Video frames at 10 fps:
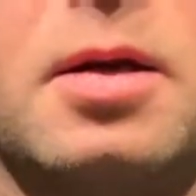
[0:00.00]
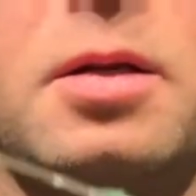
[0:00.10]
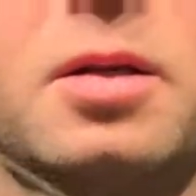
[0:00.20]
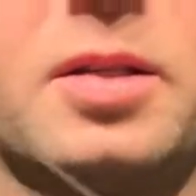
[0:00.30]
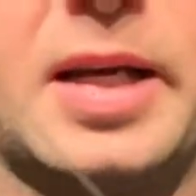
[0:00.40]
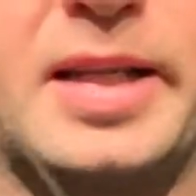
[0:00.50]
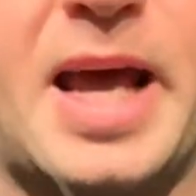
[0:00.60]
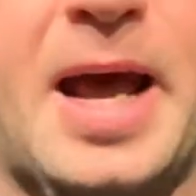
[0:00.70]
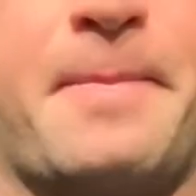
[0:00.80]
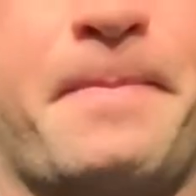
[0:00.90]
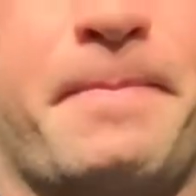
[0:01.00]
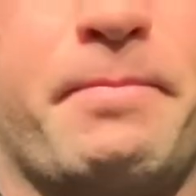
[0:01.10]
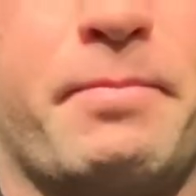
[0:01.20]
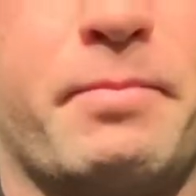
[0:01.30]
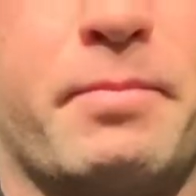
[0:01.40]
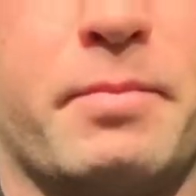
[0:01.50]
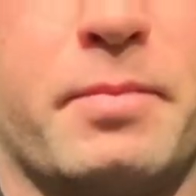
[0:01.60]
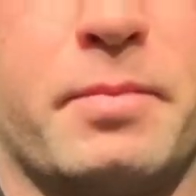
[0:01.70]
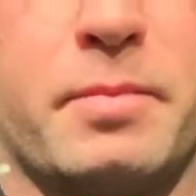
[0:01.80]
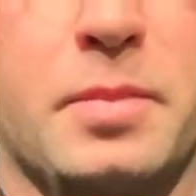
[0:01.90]
just like that.
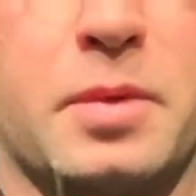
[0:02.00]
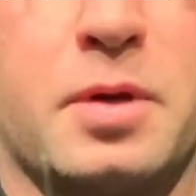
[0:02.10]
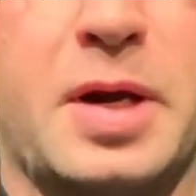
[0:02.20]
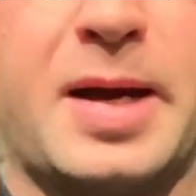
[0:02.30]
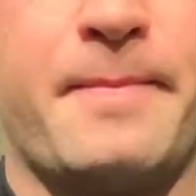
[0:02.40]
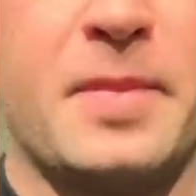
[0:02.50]
All right,